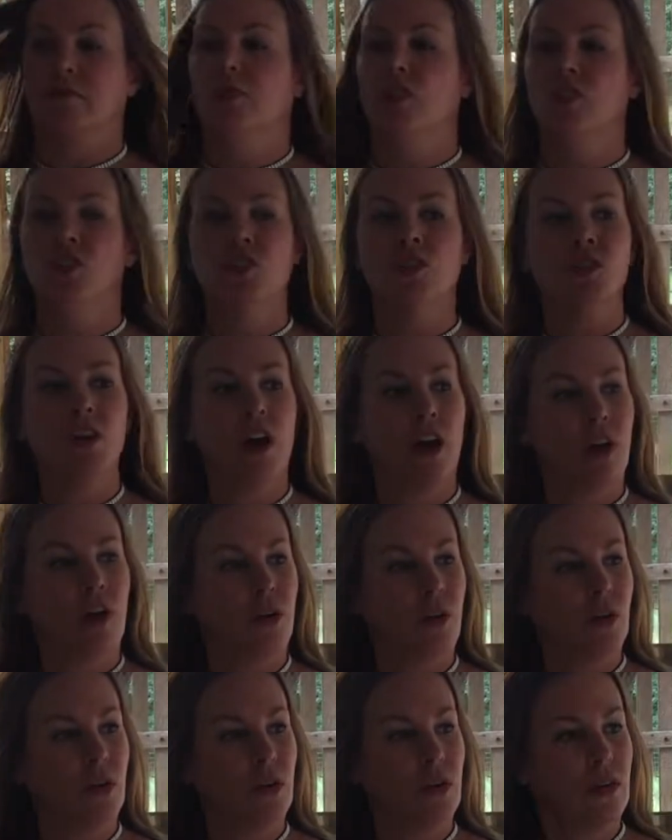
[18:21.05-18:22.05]
Did you
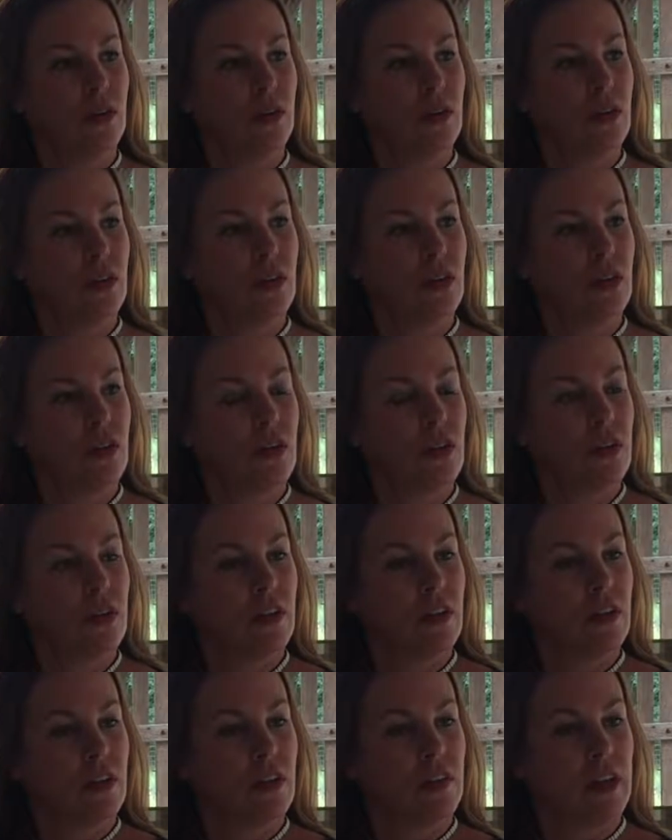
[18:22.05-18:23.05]
know
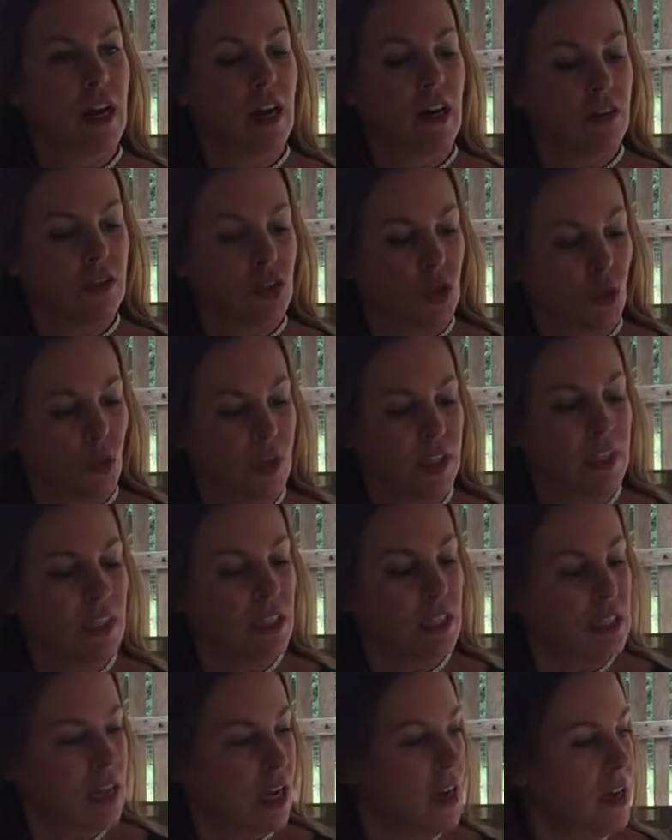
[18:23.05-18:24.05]
there are 20
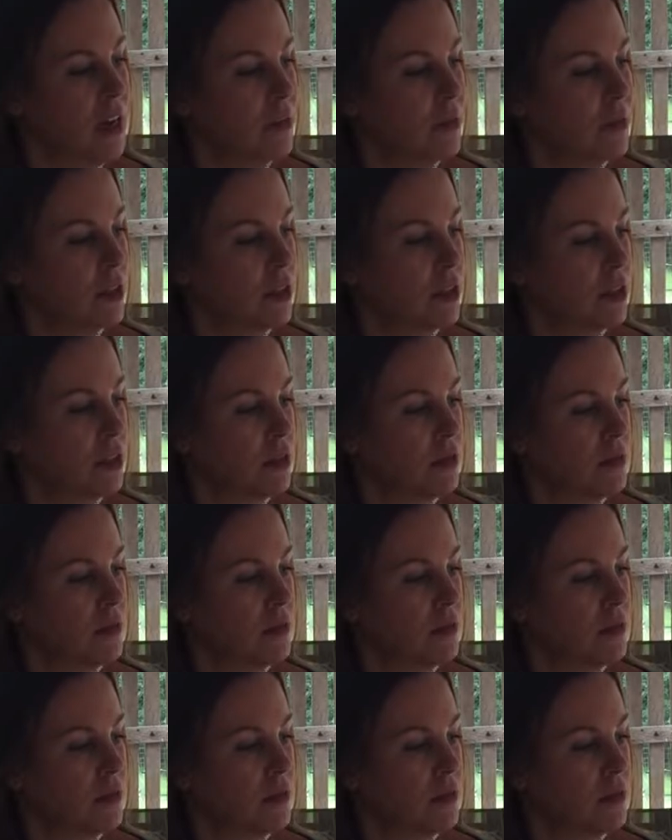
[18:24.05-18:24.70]
times